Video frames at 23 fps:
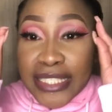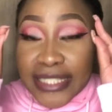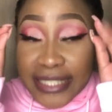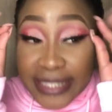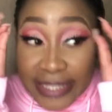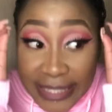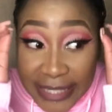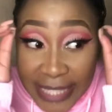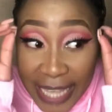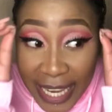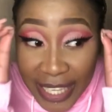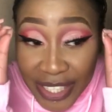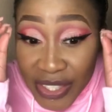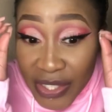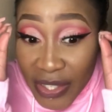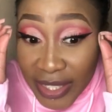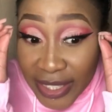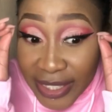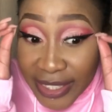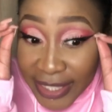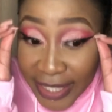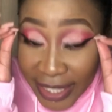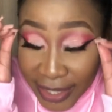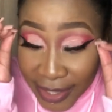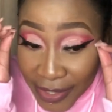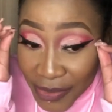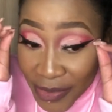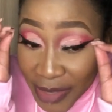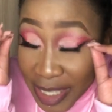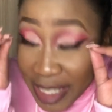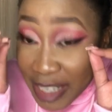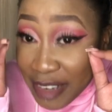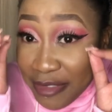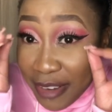Did I not get
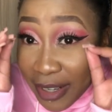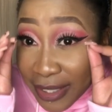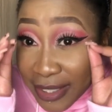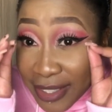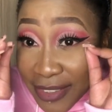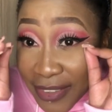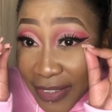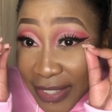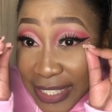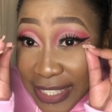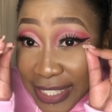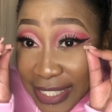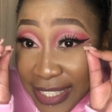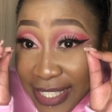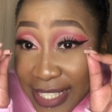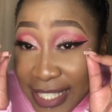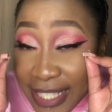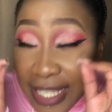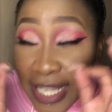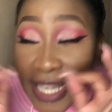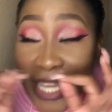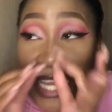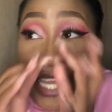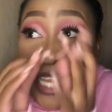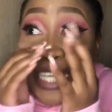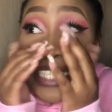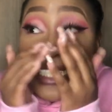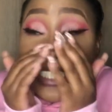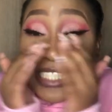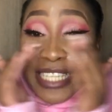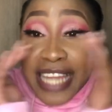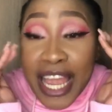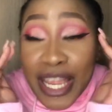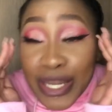really frustrated?
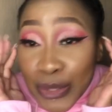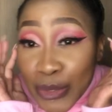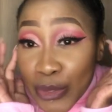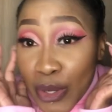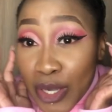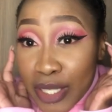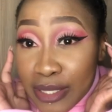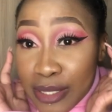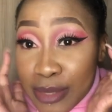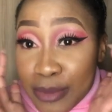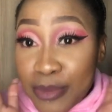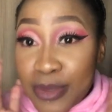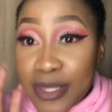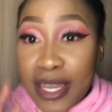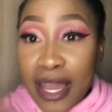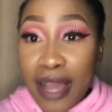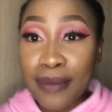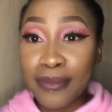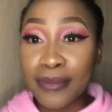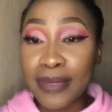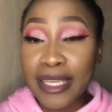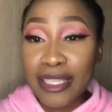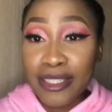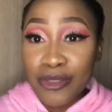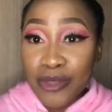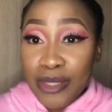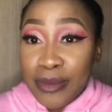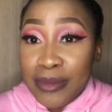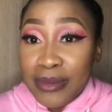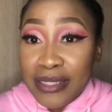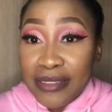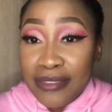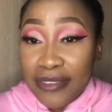Did I not become extremely